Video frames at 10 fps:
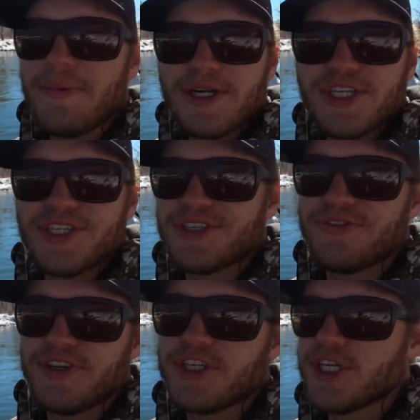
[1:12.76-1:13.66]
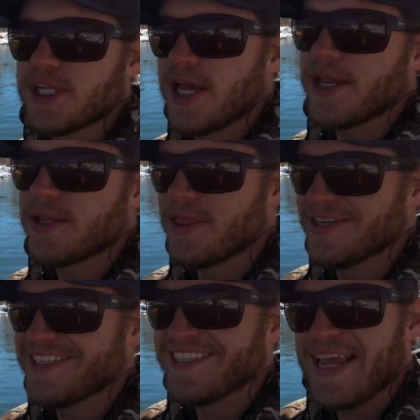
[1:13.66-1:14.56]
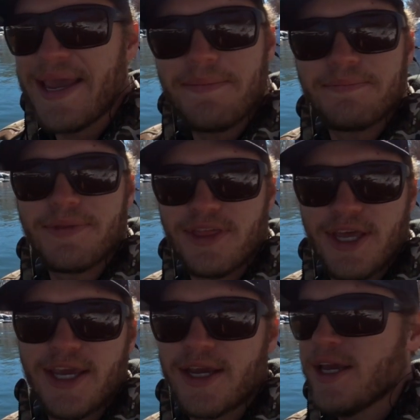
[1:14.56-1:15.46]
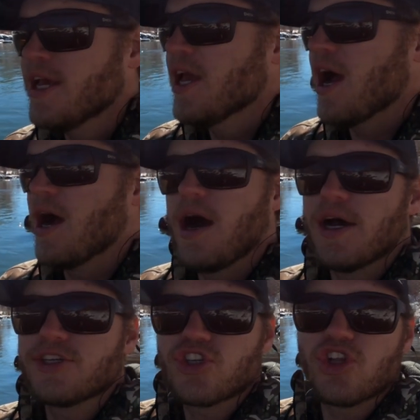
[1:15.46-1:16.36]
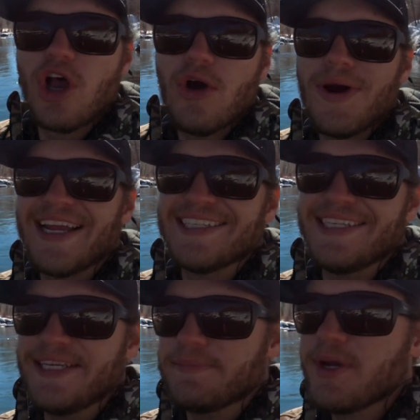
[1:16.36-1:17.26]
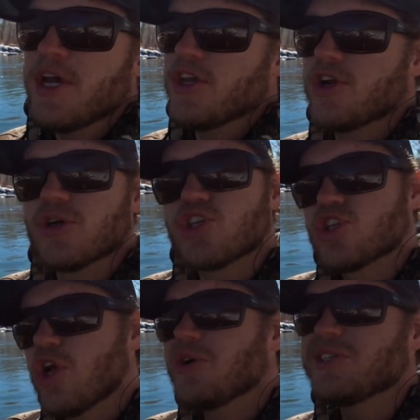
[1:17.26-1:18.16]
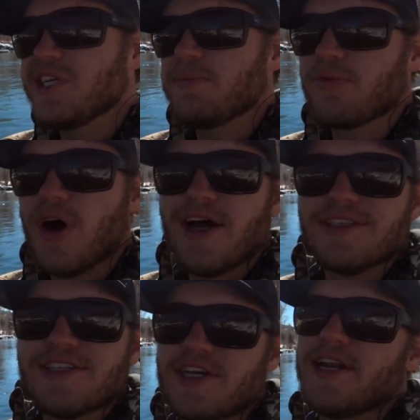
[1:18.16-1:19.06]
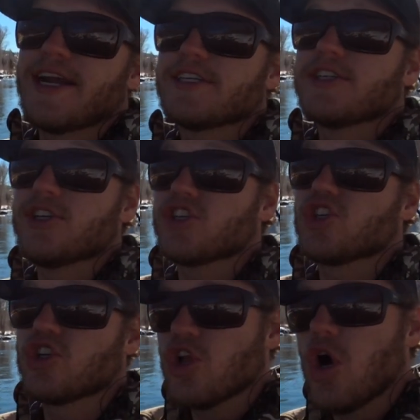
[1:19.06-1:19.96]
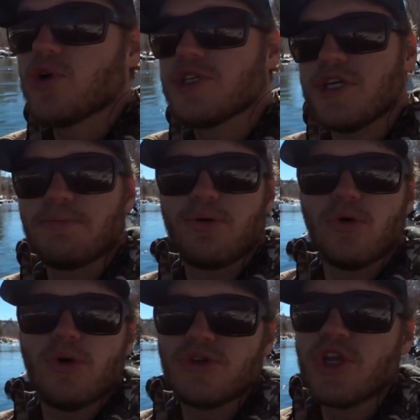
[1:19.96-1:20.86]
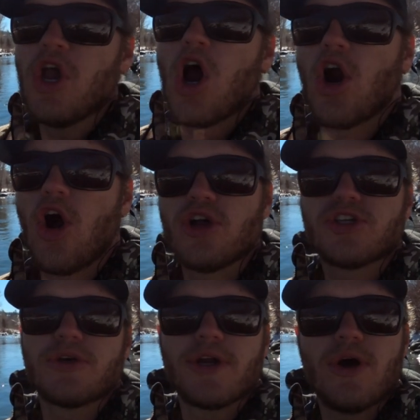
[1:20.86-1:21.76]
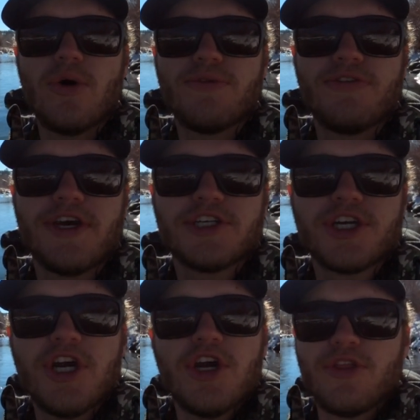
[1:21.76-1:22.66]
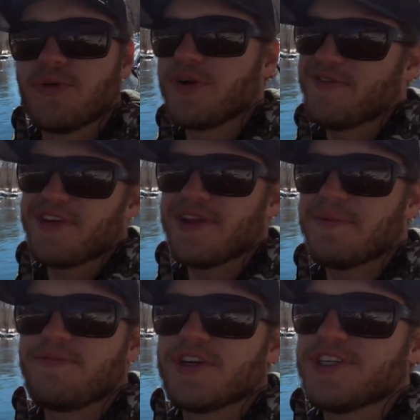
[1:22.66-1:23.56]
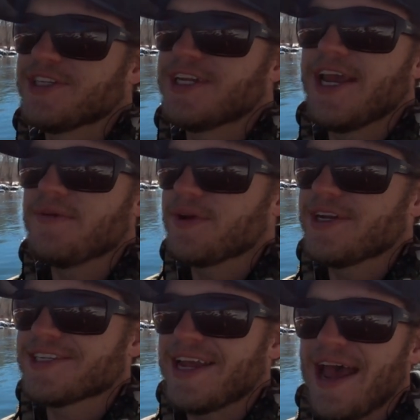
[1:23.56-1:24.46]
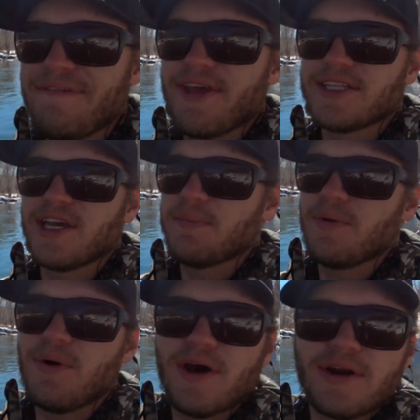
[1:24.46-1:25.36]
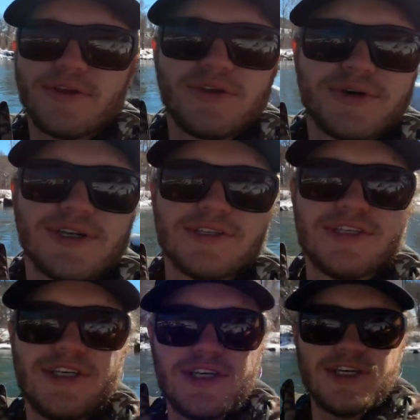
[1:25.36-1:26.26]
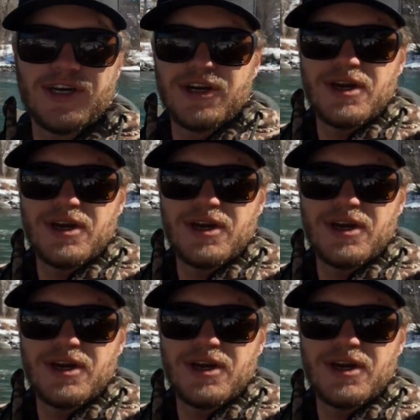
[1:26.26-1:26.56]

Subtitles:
much just fishing like the same thing, slow and deep. You know, slow deep runs connected to slow deep pools are also gonna hold fish. The river that I'm fishing today really doesn't have that type of water. You can see,